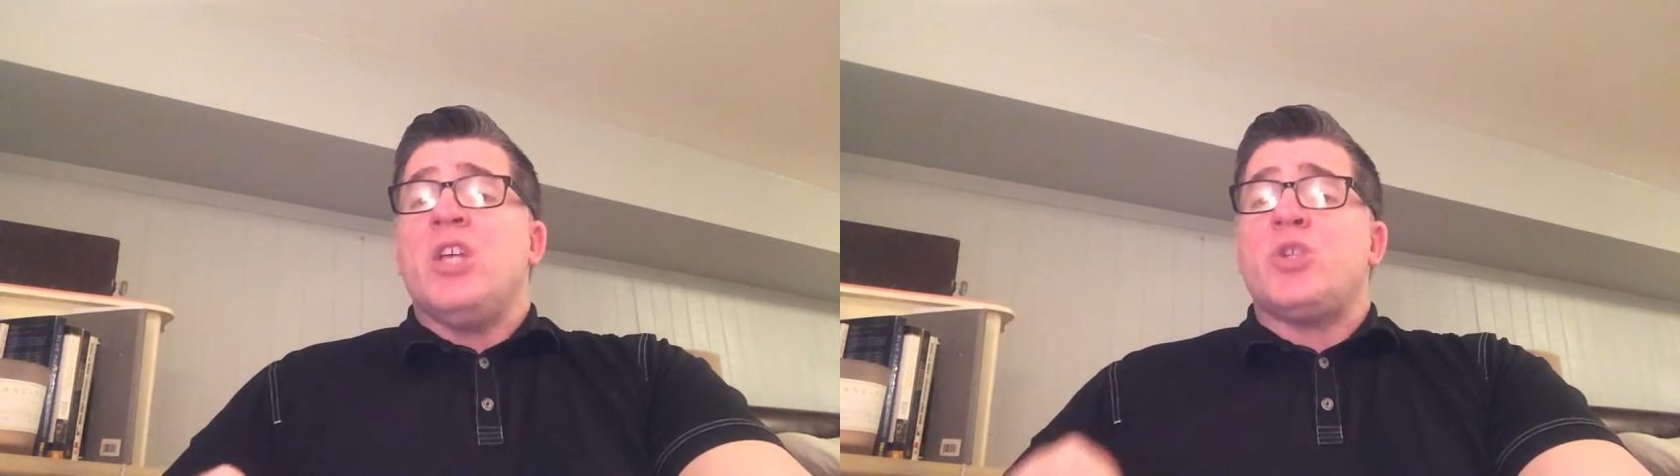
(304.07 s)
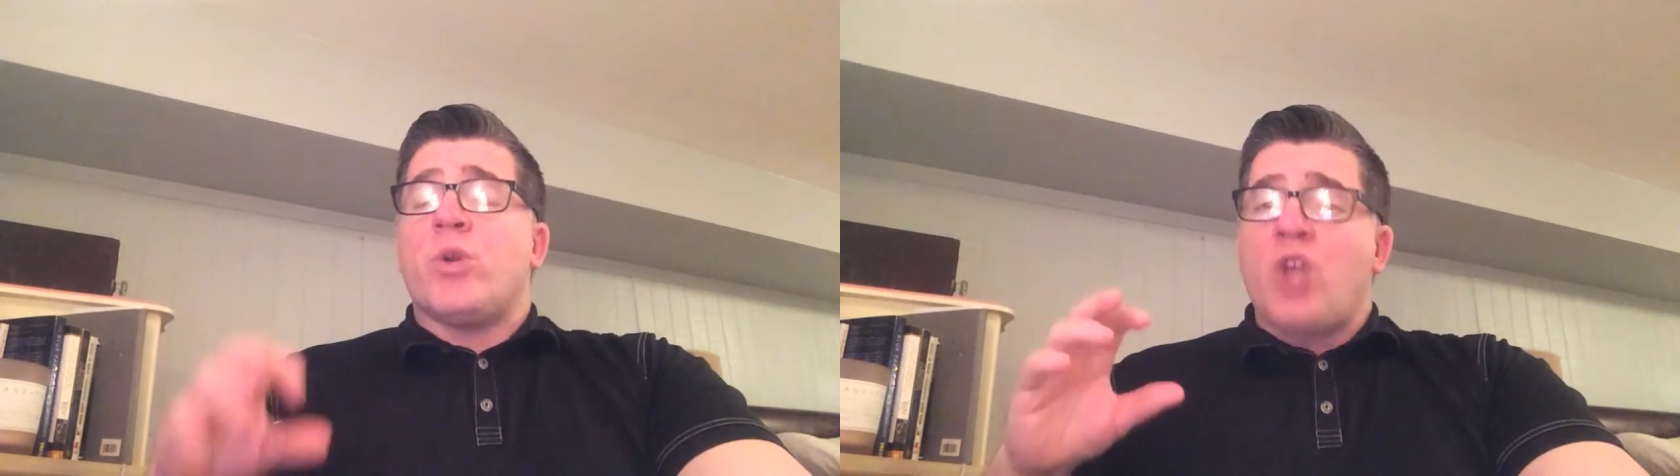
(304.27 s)

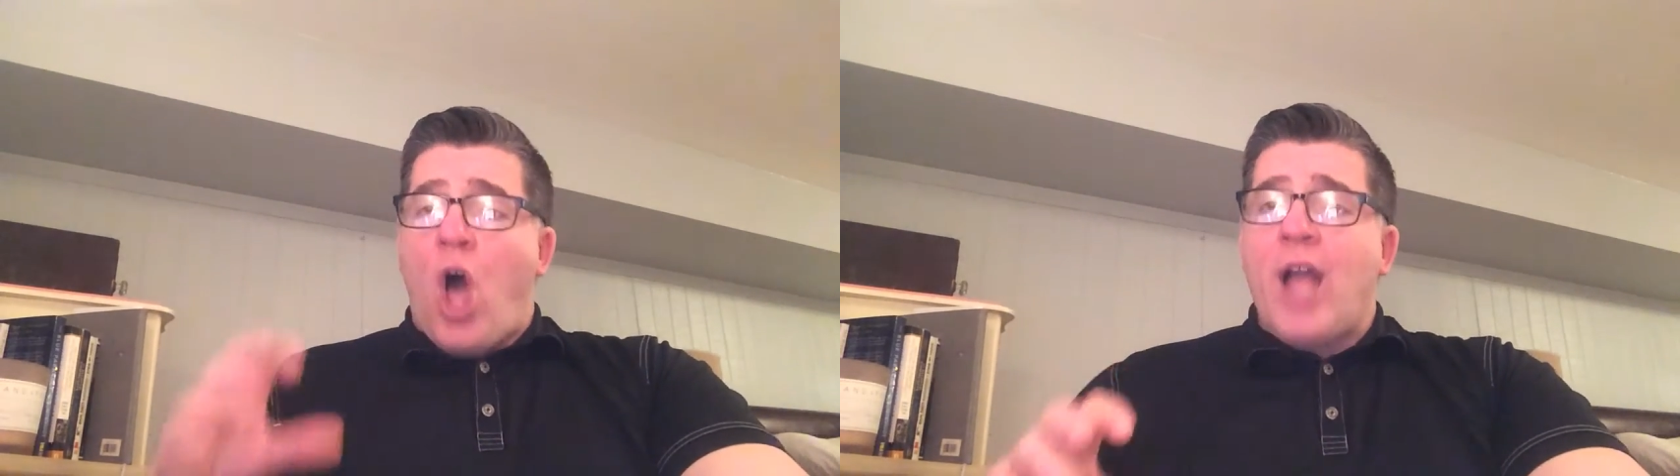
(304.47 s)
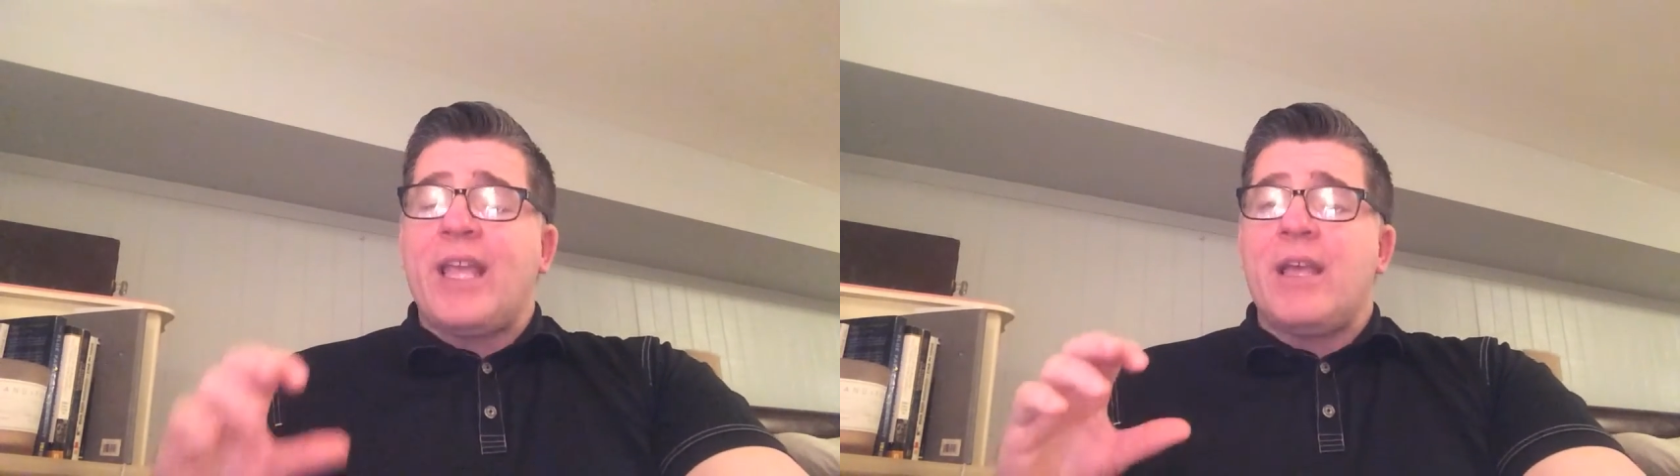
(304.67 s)
So we're
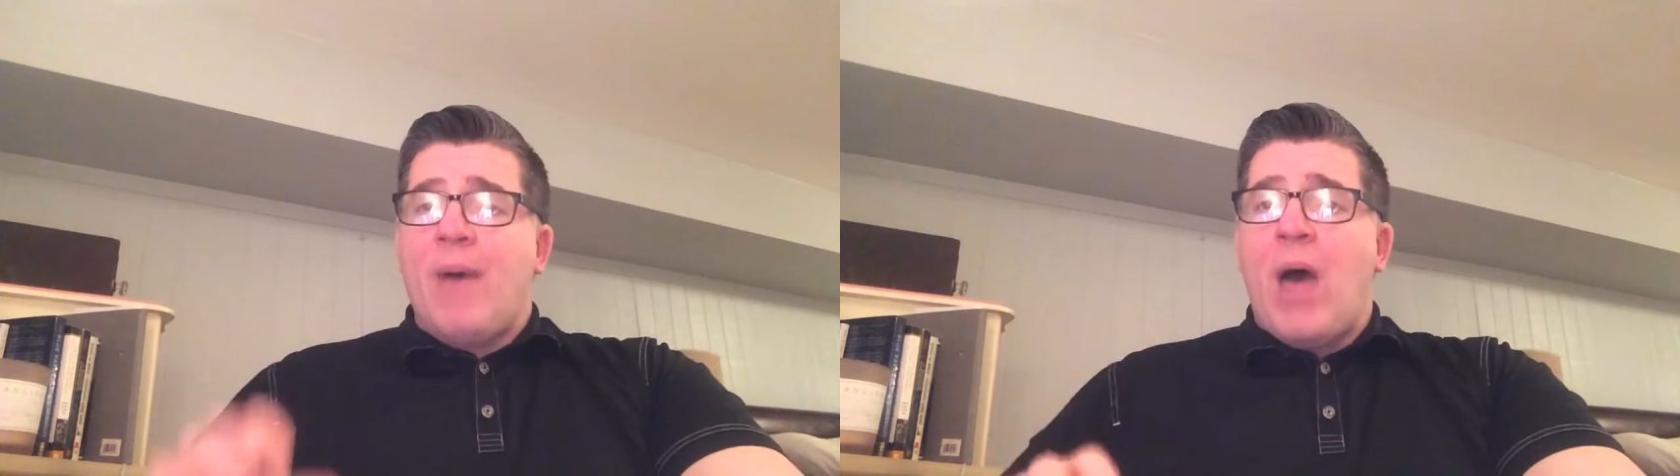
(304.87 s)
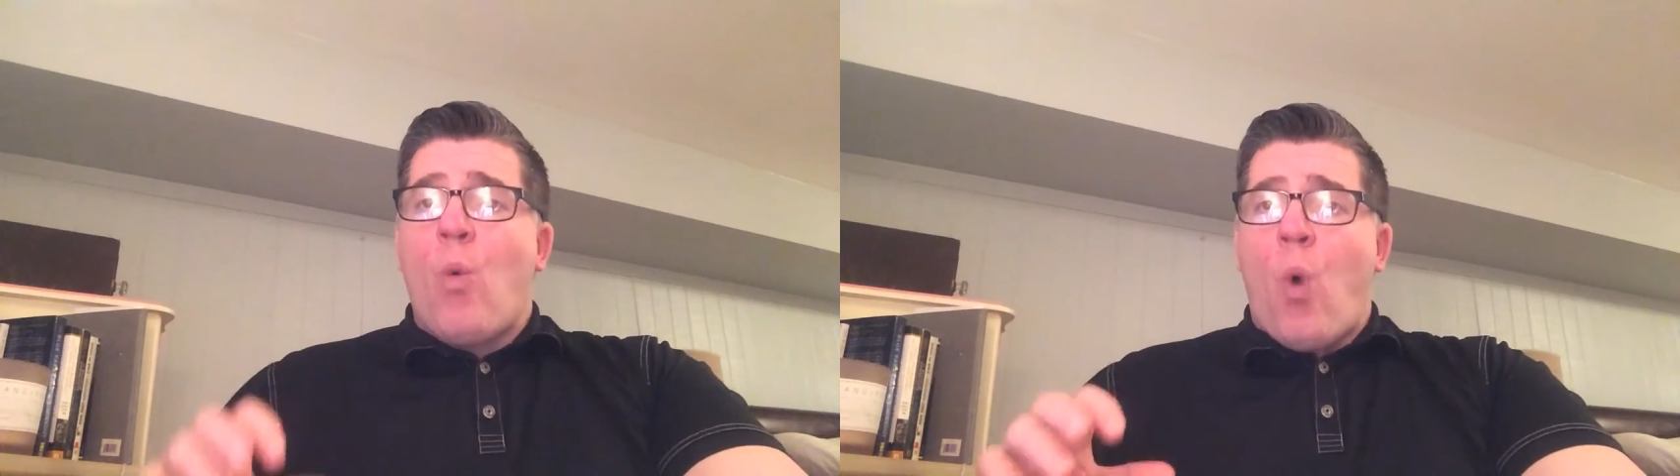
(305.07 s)
talking
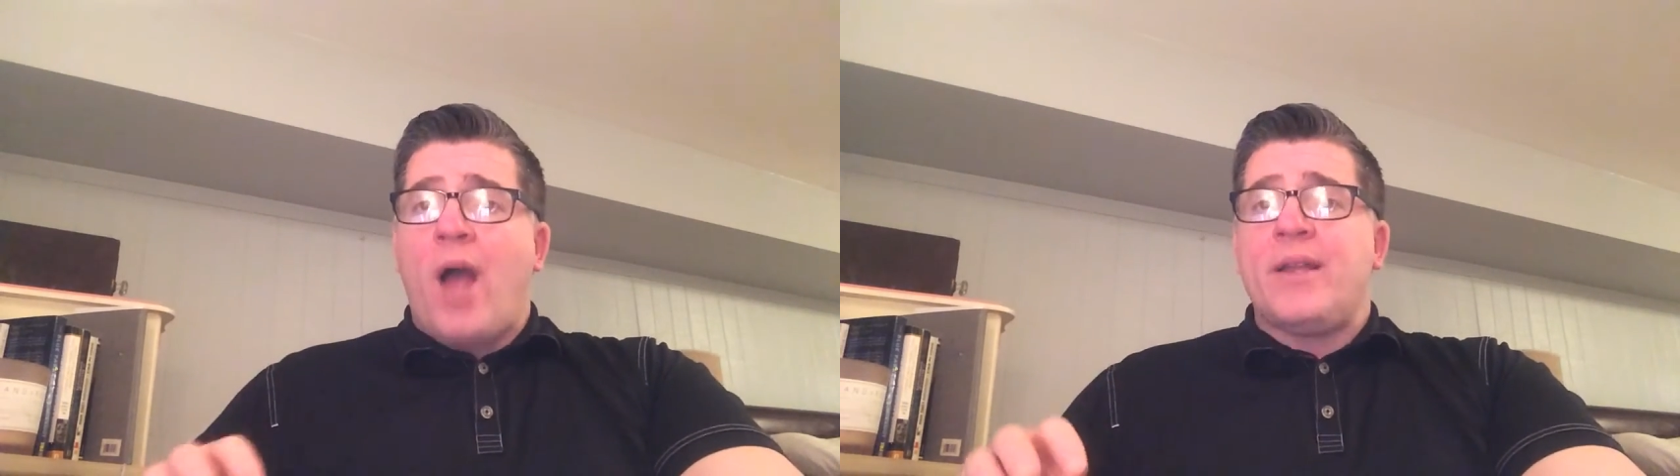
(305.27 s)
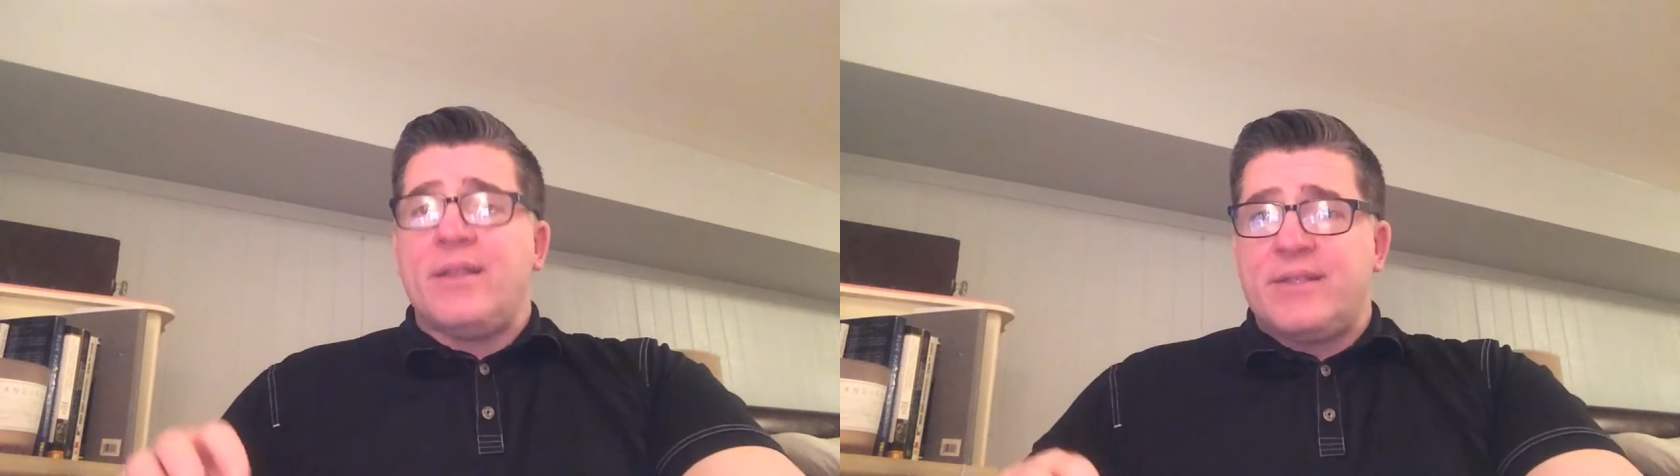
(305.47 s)
about
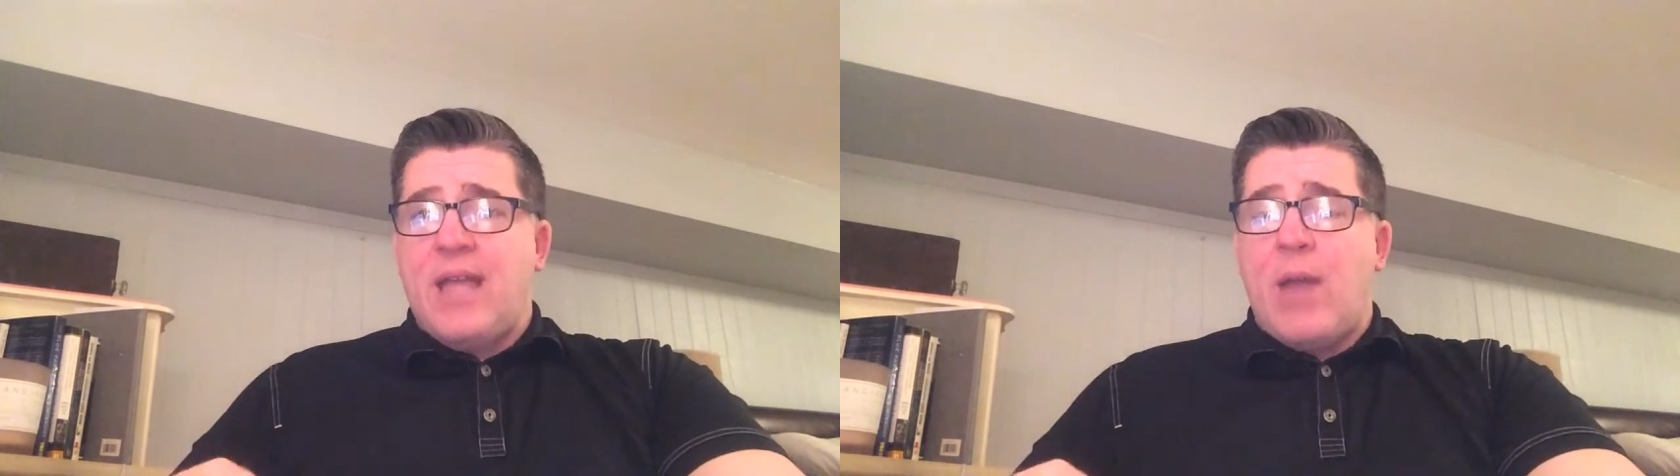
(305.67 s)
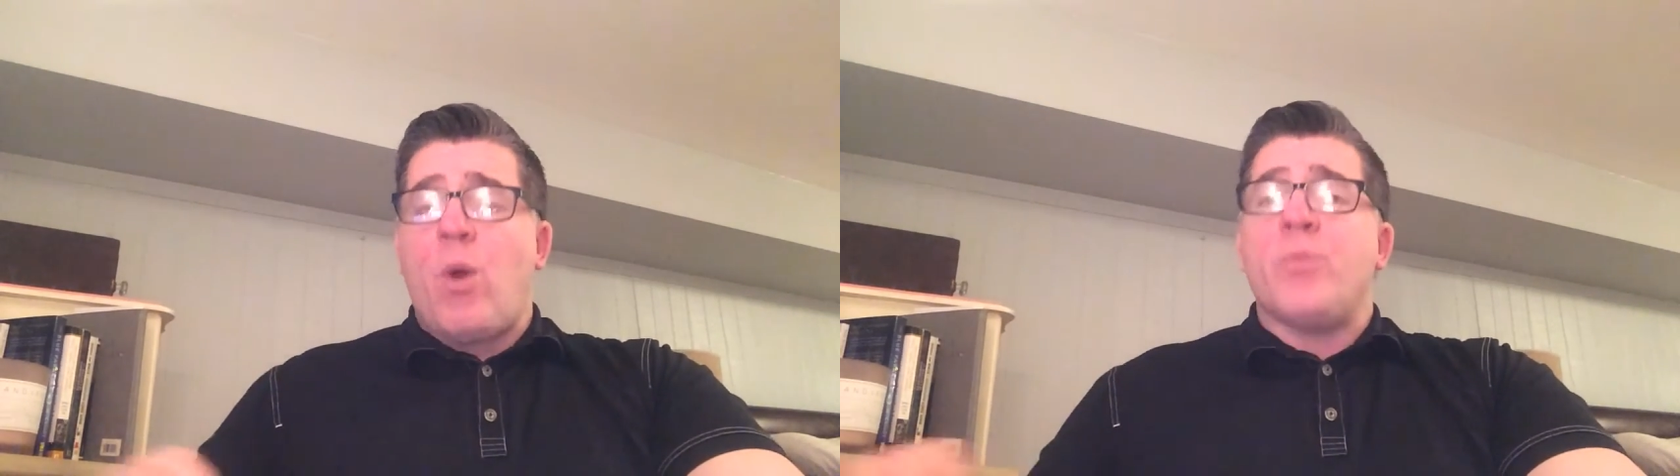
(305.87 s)
walking this
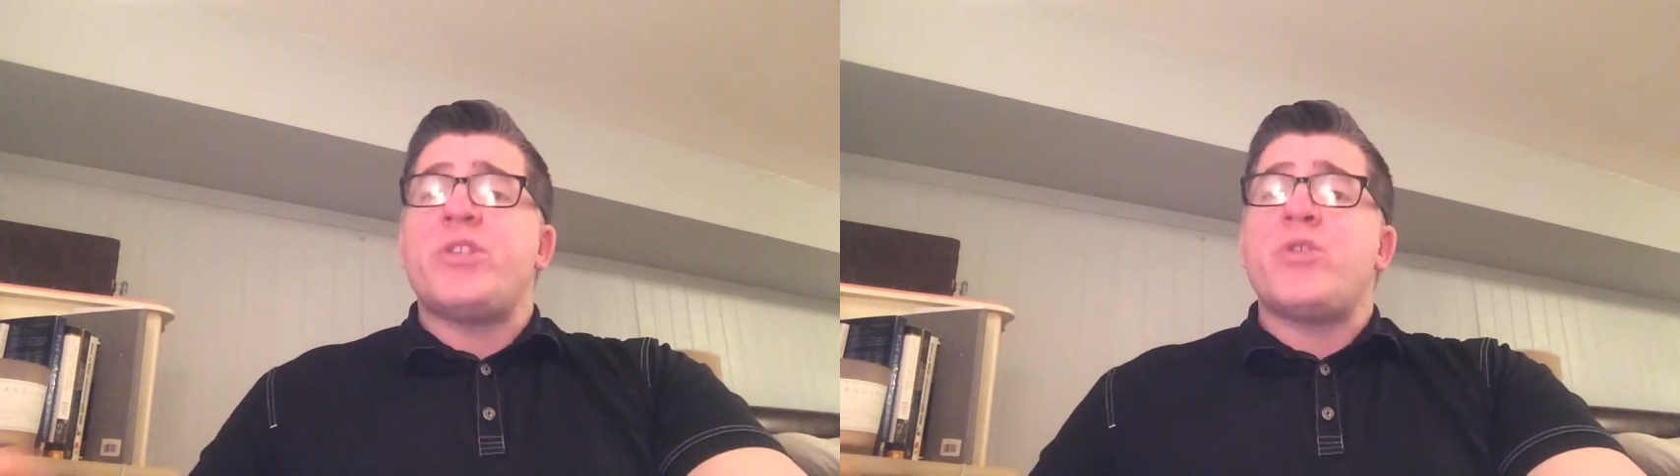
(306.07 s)
tightrope.